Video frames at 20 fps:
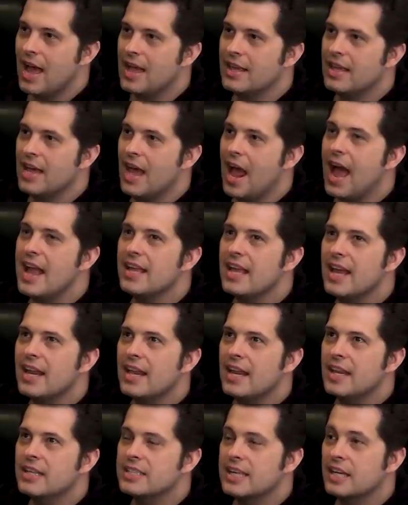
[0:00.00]
I get I get
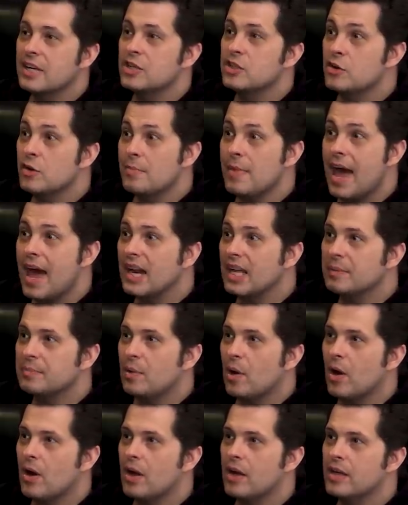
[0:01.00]
it. It's like a dramatic
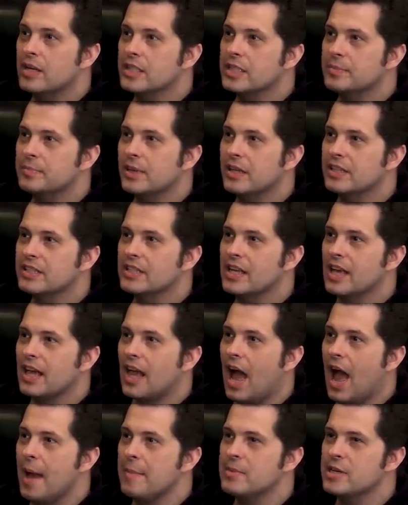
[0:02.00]
pause, but it's
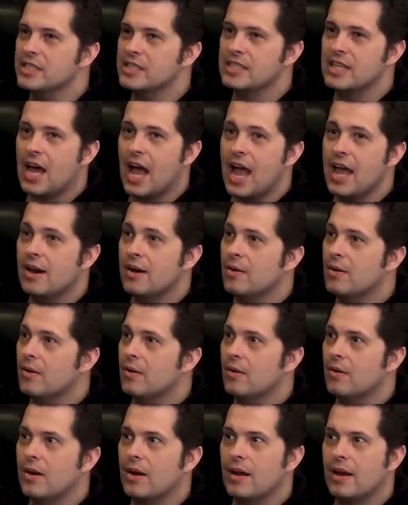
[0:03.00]
like I'm just I yeah.
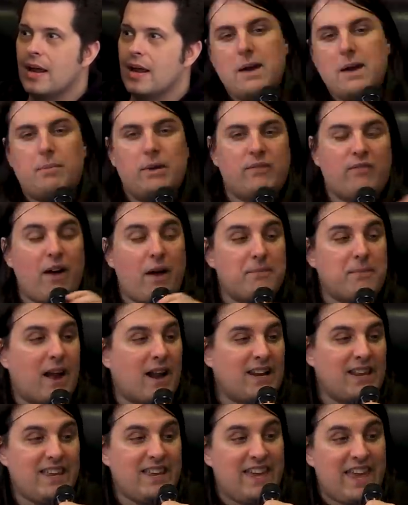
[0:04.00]
don't Yeah, but if I'm
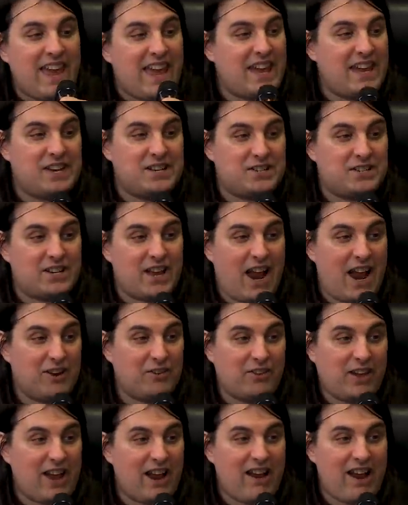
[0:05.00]
not engaged, I
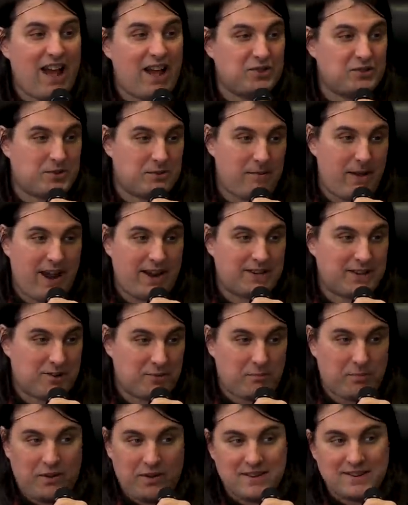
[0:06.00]
don't care how dramatic
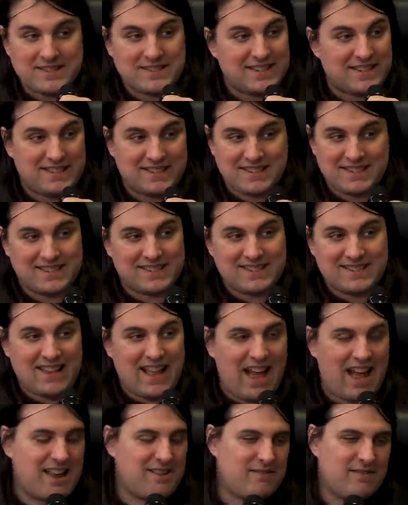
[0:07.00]
your pause is. Yeah. It's
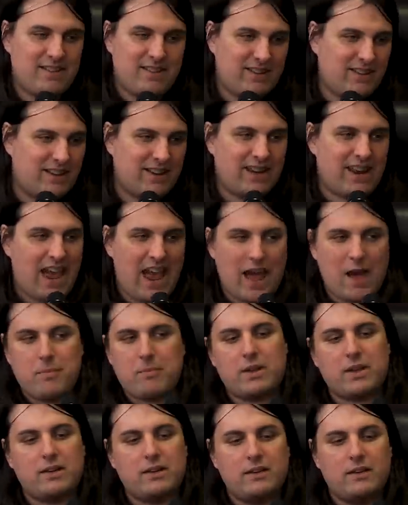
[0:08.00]
not gonna
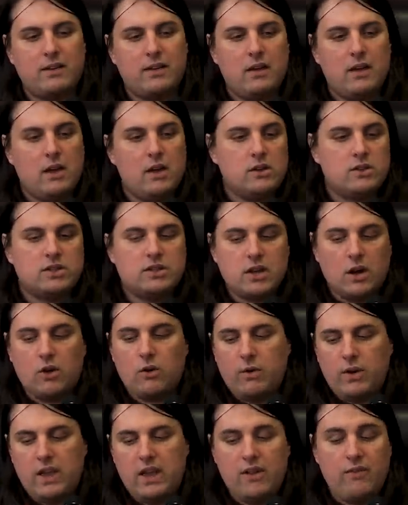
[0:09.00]
happen. No.
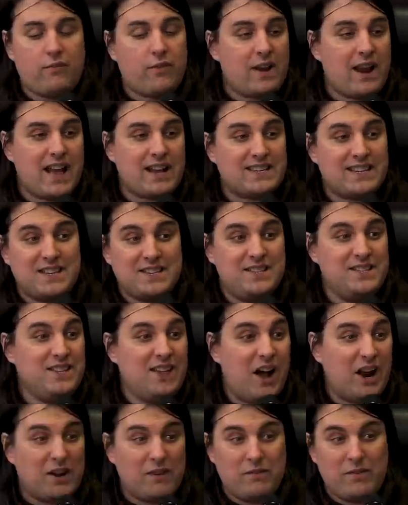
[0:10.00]
So Infernax has
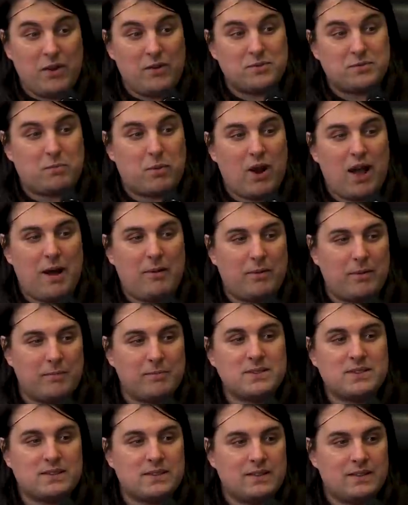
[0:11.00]
none of those
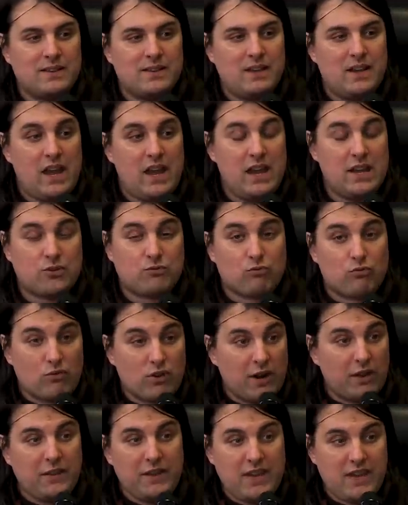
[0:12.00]
problems. It's
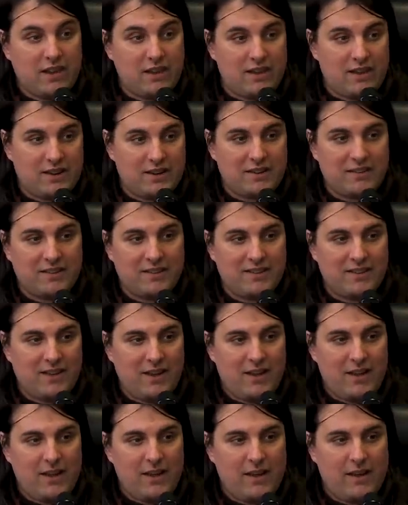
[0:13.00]
really good.
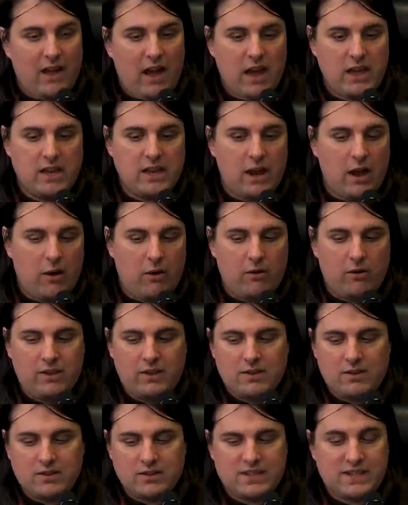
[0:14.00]
Yeah you know,
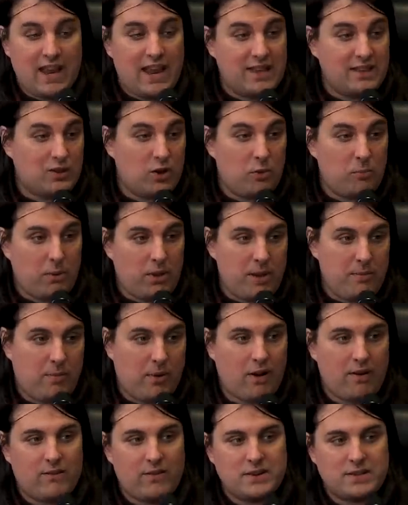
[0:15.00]
you're saying don't play
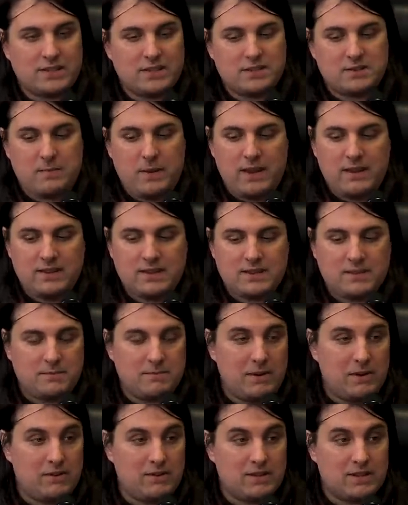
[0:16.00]
Bart versus Space
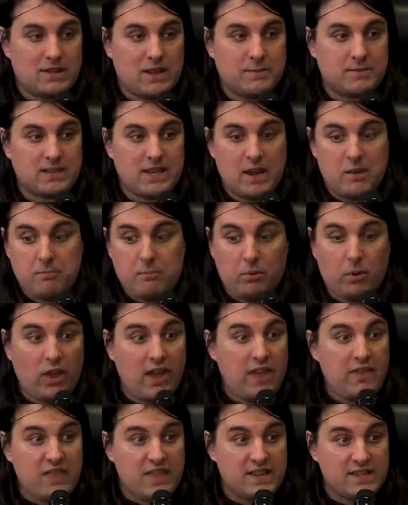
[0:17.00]
Mutants. I'm saying
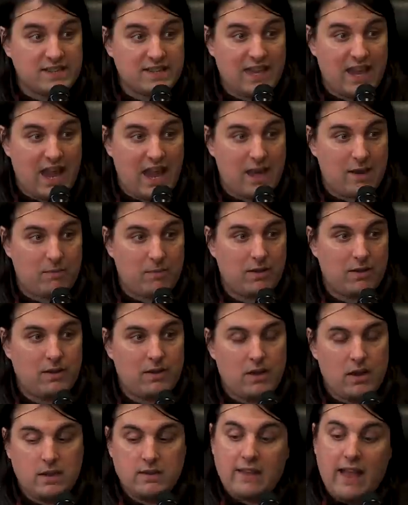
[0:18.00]
play this game.
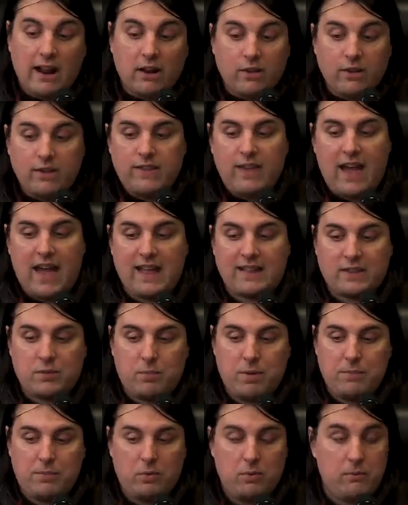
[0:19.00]
Yeah. Not only that, the
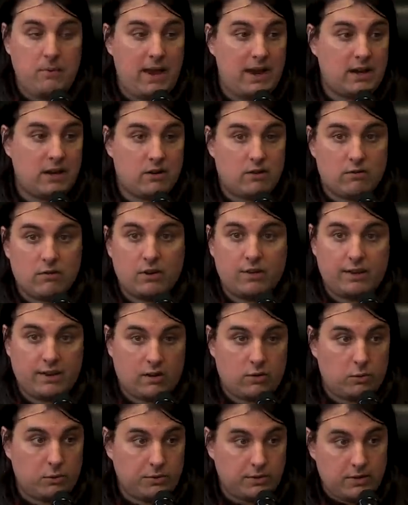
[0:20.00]
people who made it are really
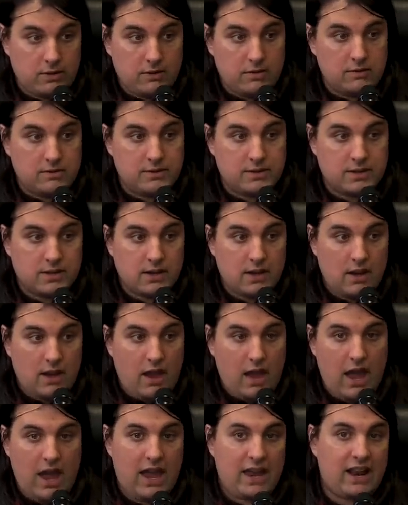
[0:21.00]
cool dudes,
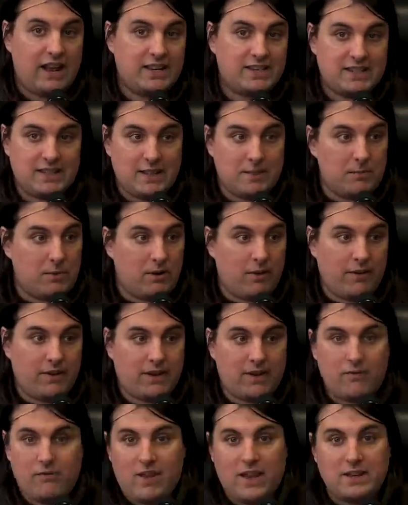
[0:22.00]
and I see them at all the
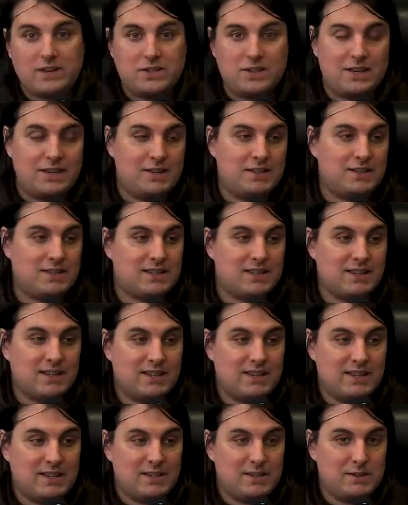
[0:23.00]
conventions.
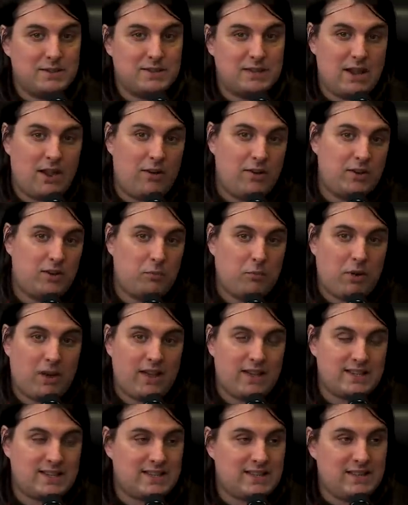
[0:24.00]
So you'll
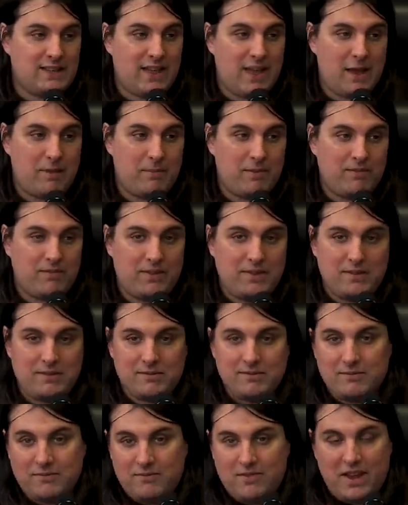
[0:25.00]
probably see them if
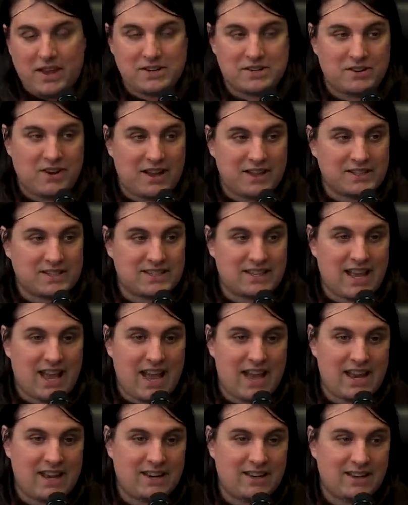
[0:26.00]
you venture
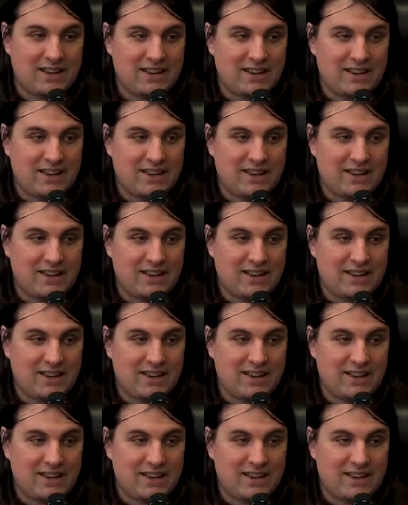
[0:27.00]
outside.